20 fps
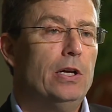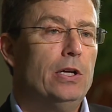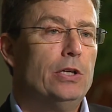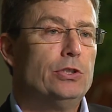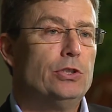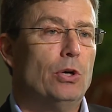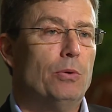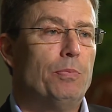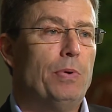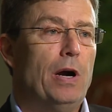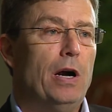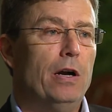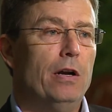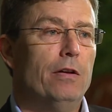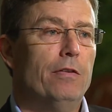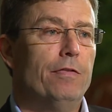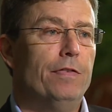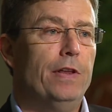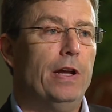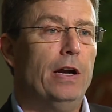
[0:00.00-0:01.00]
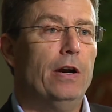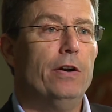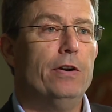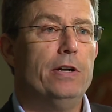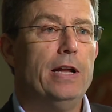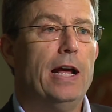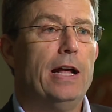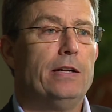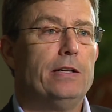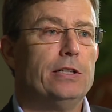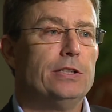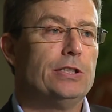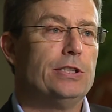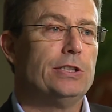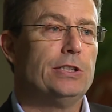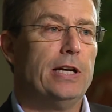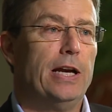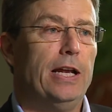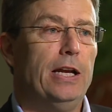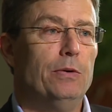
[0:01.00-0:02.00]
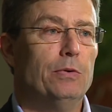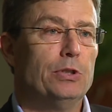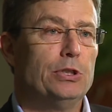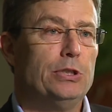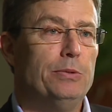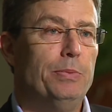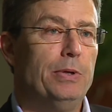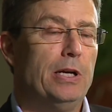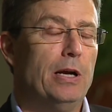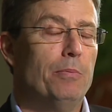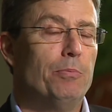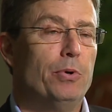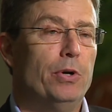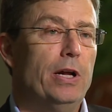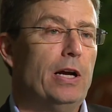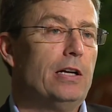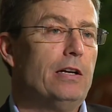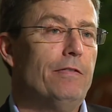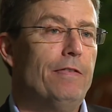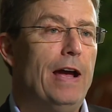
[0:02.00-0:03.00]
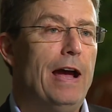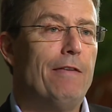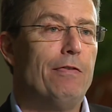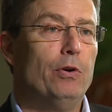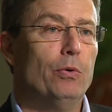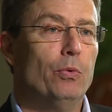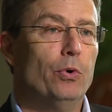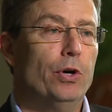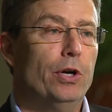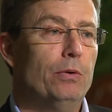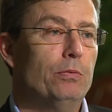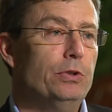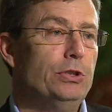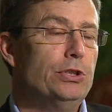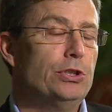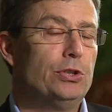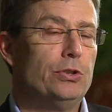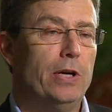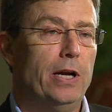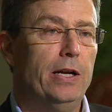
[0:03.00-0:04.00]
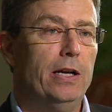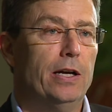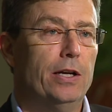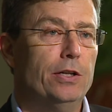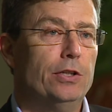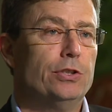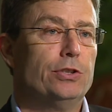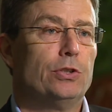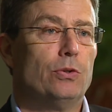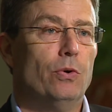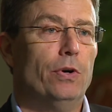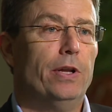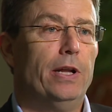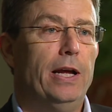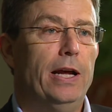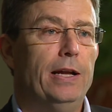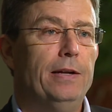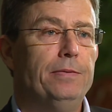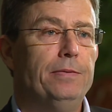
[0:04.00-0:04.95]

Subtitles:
So part of their debt to society was to become productive afterward, and we just tried to underscore that.